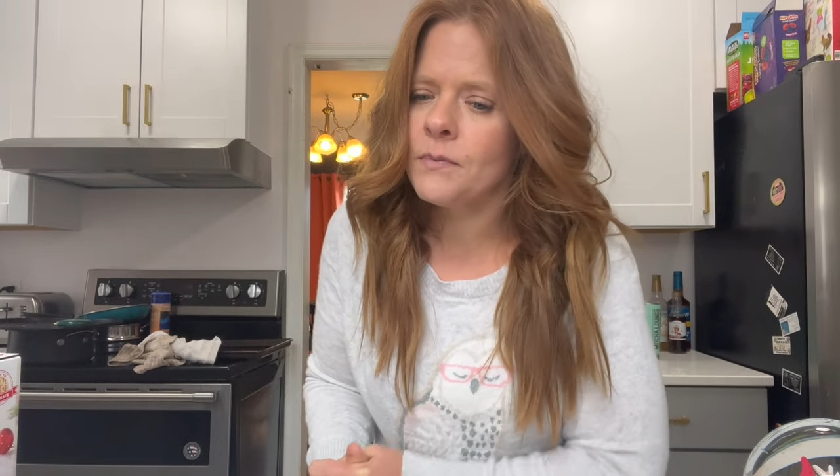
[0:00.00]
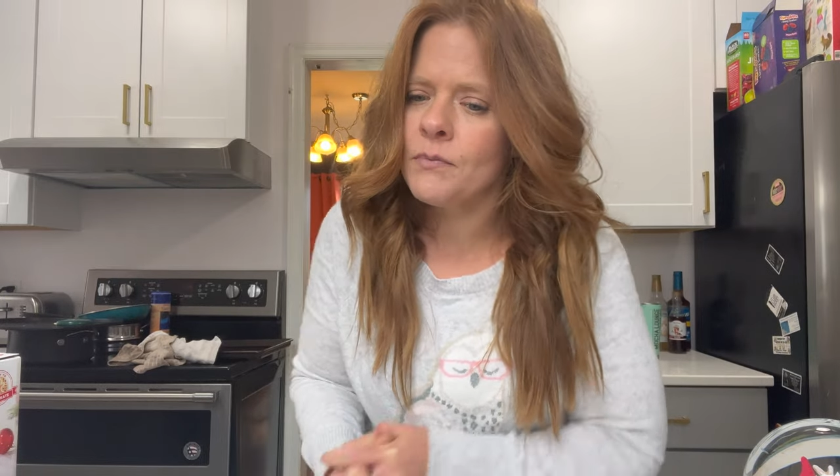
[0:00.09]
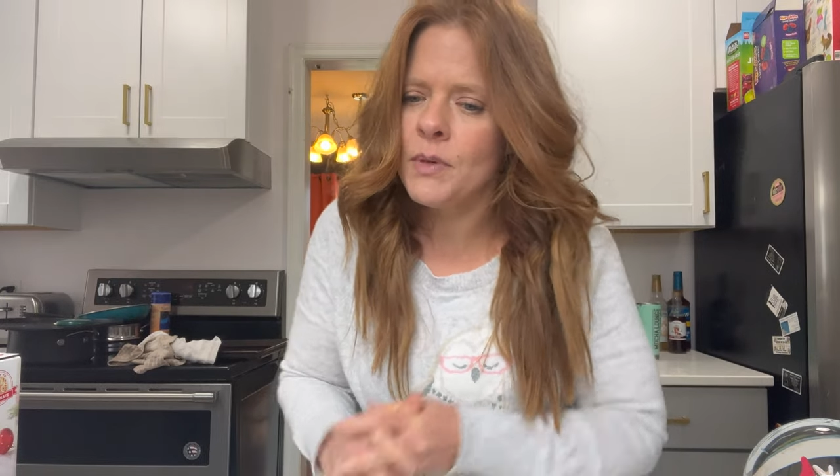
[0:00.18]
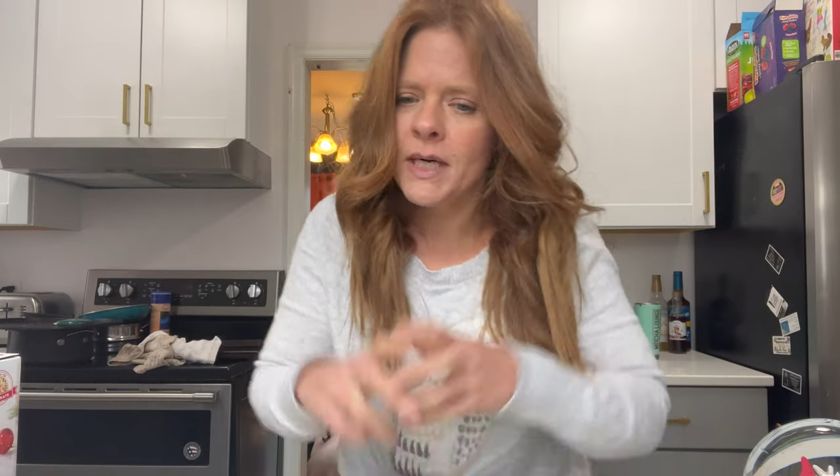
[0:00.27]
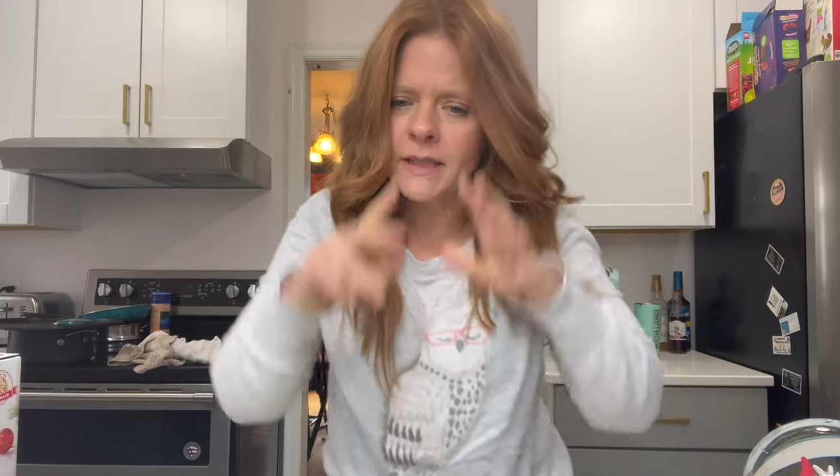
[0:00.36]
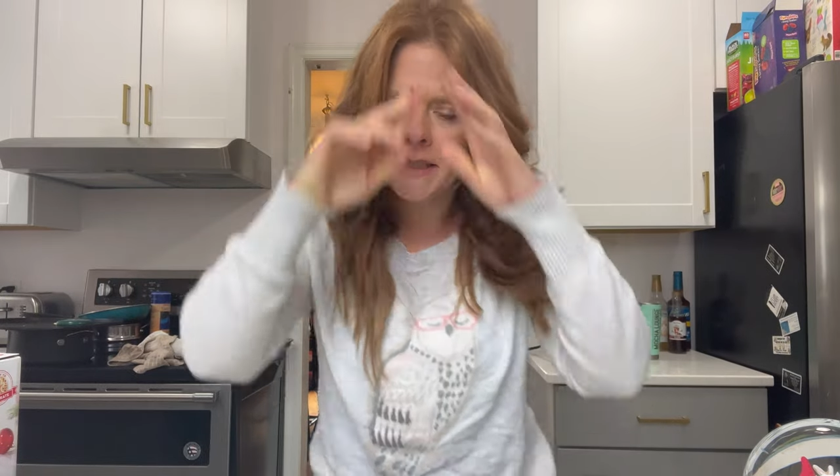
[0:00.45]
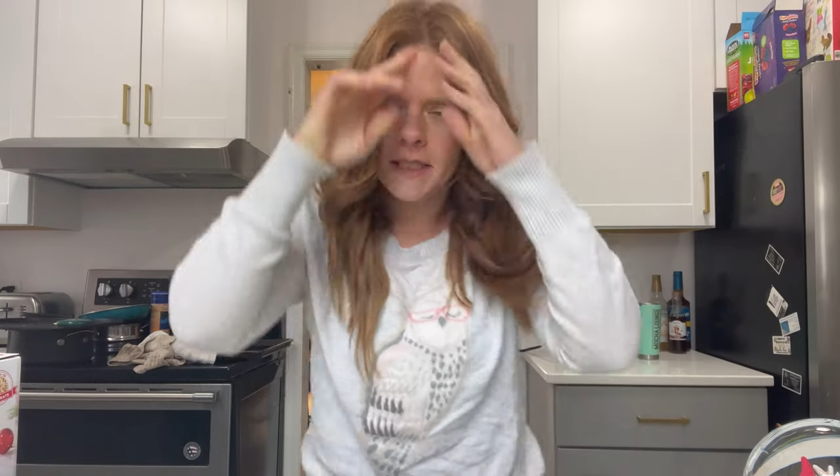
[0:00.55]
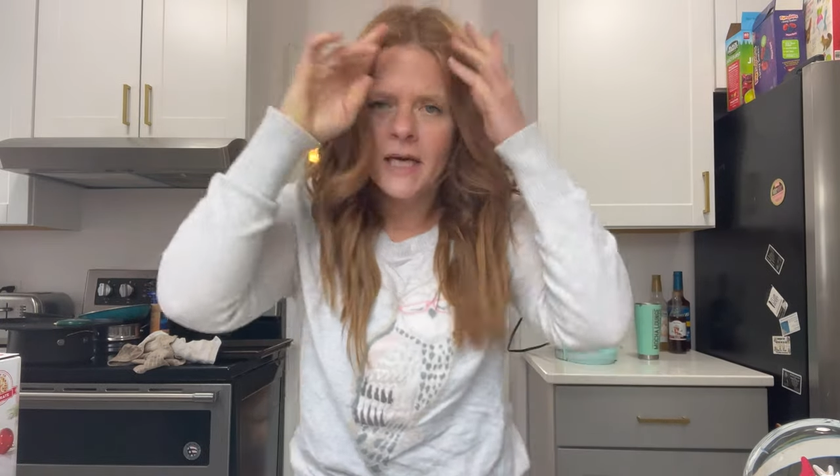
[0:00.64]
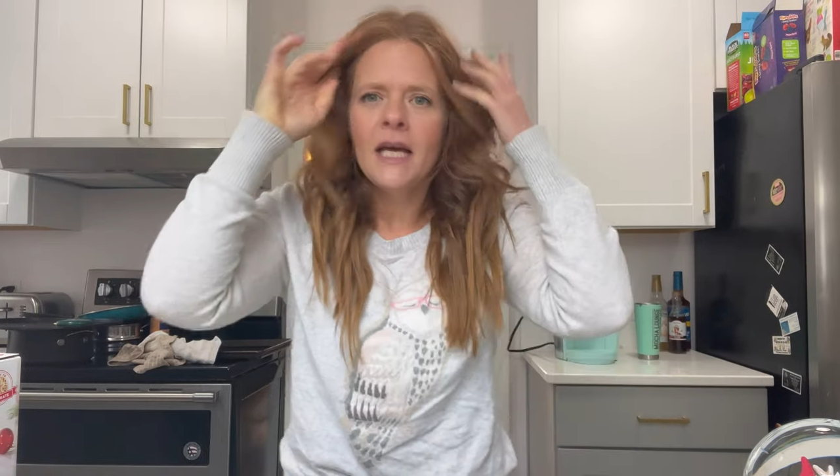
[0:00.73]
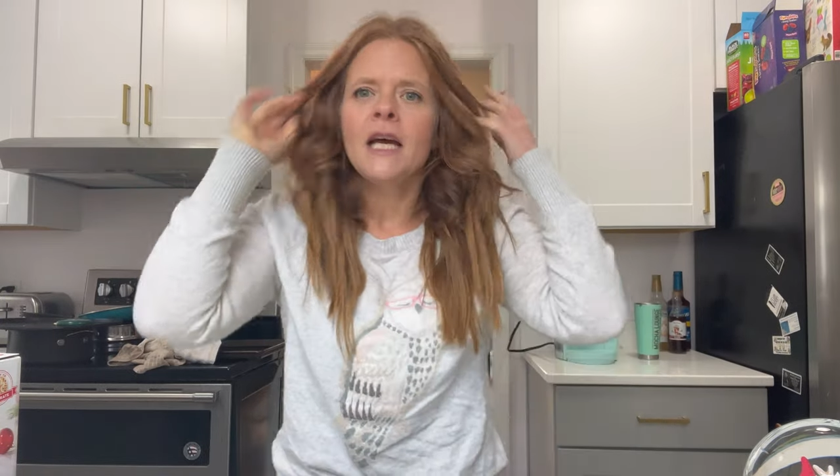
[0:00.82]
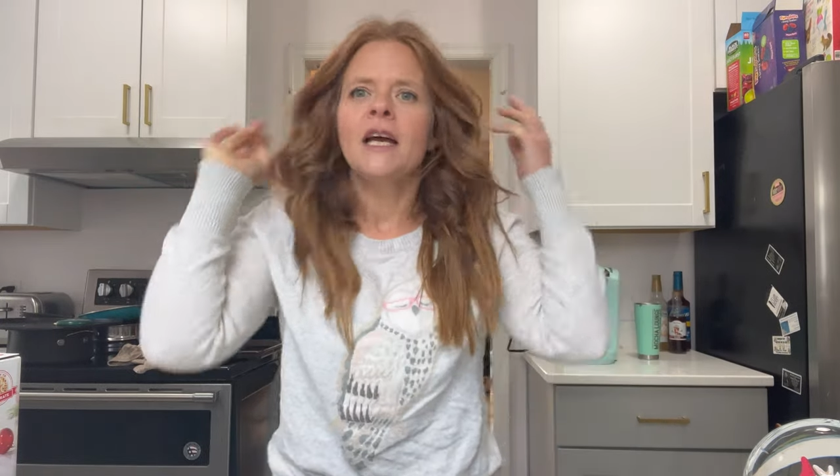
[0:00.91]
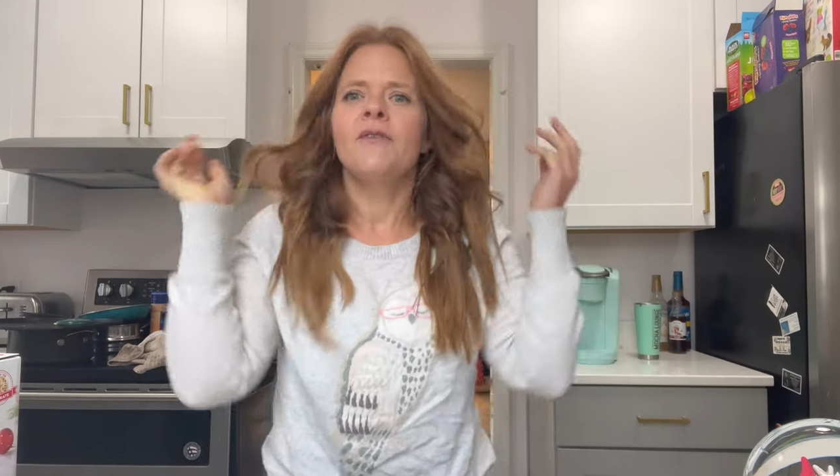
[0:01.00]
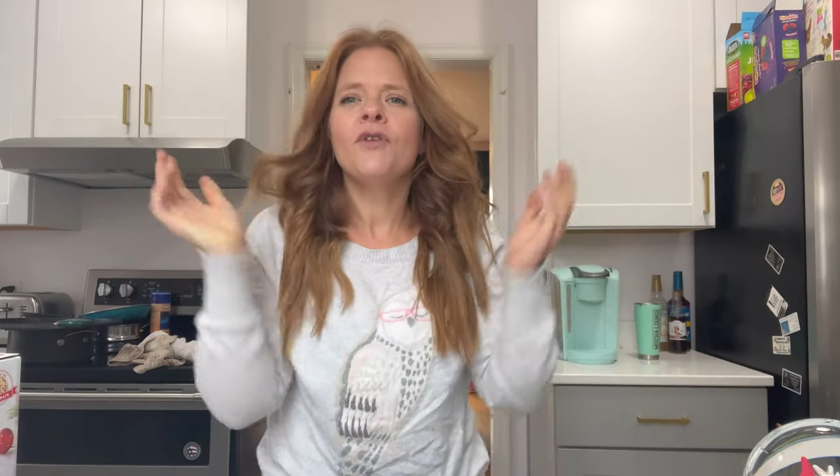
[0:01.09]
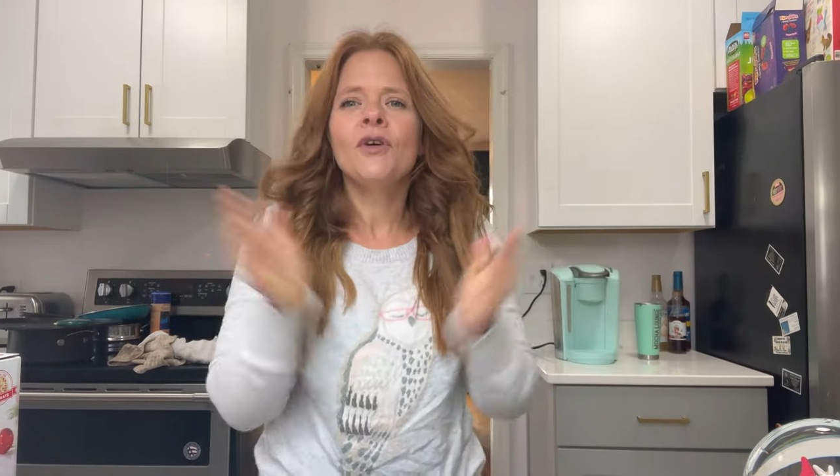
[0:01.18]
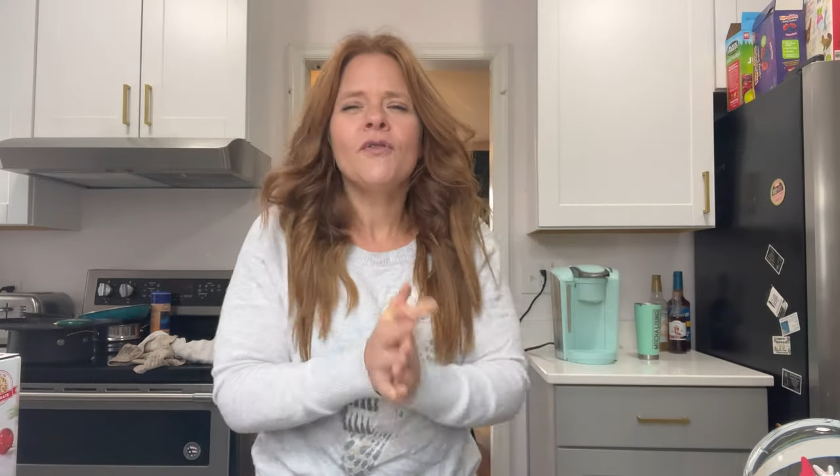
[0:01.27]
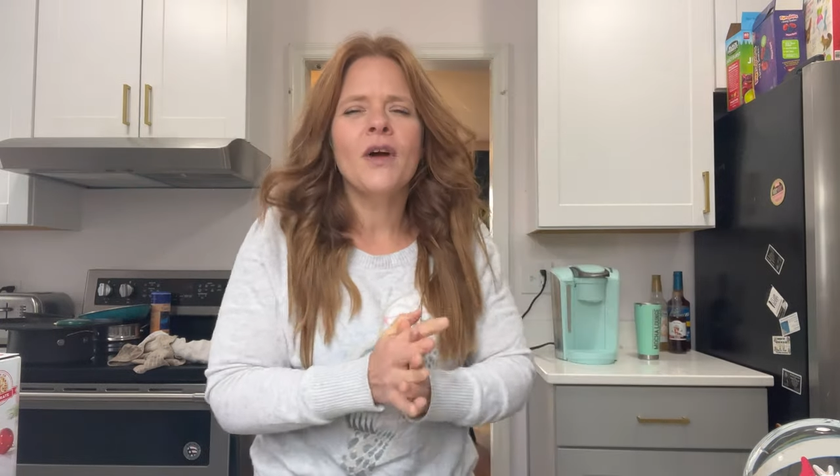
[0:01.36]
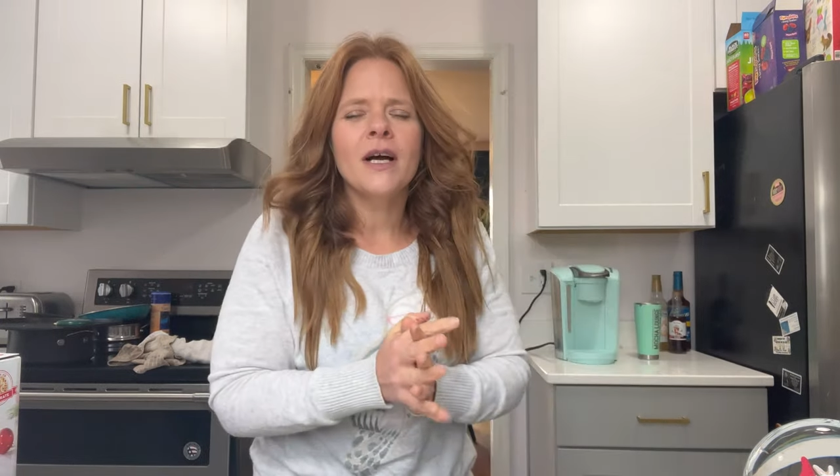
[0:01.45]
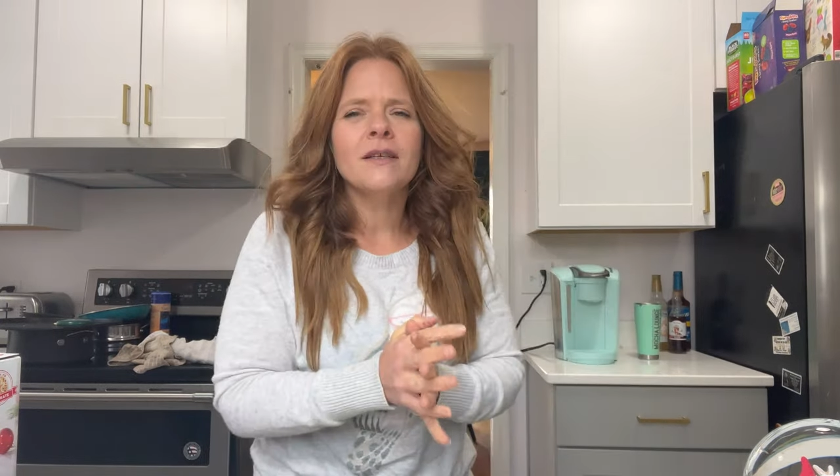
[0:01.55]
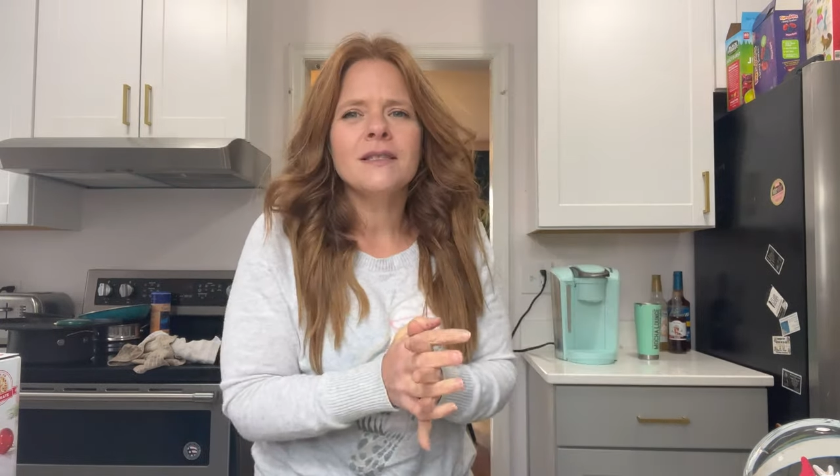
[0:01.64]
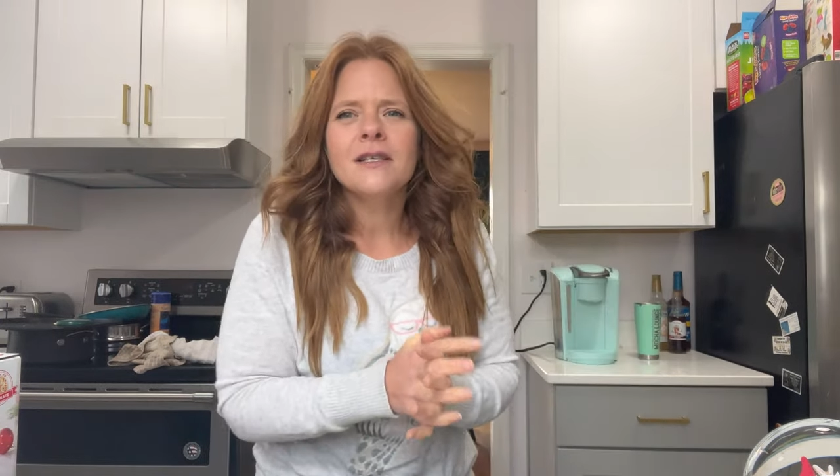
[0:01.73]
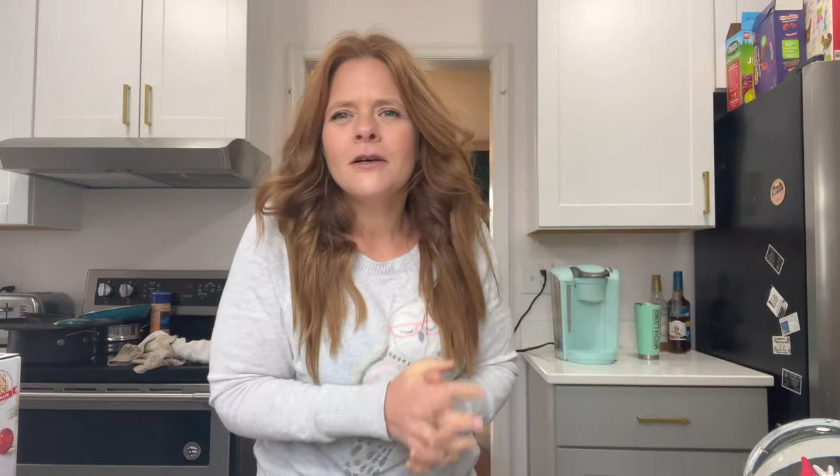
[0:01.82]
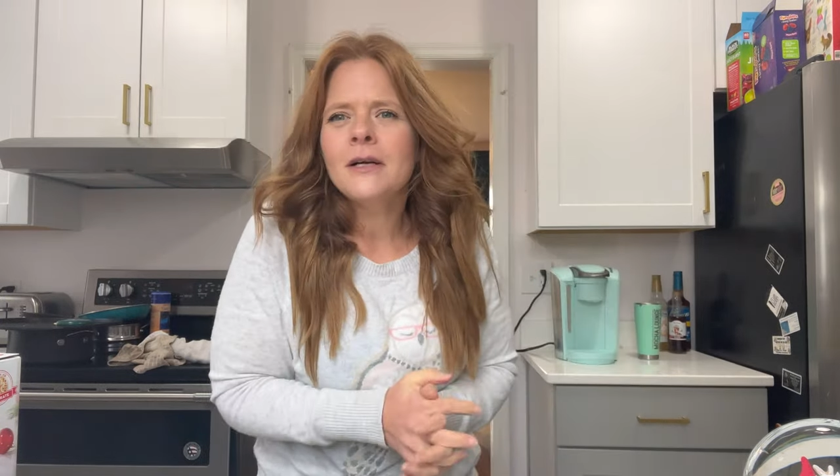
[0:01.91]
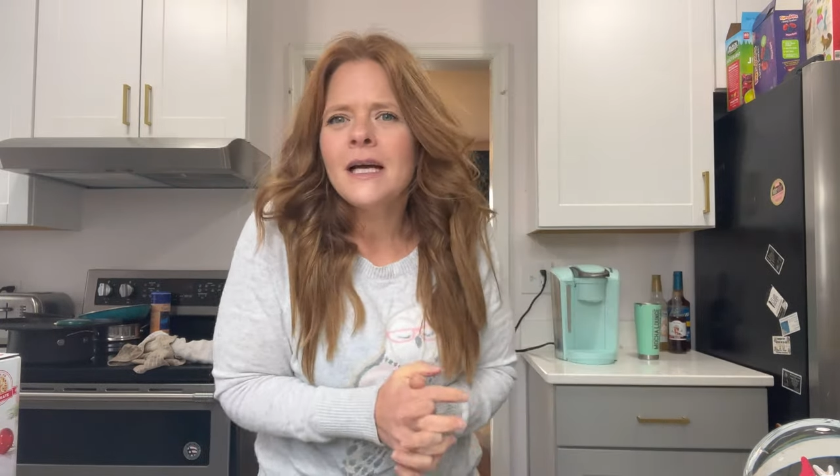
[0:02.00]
But if you found some,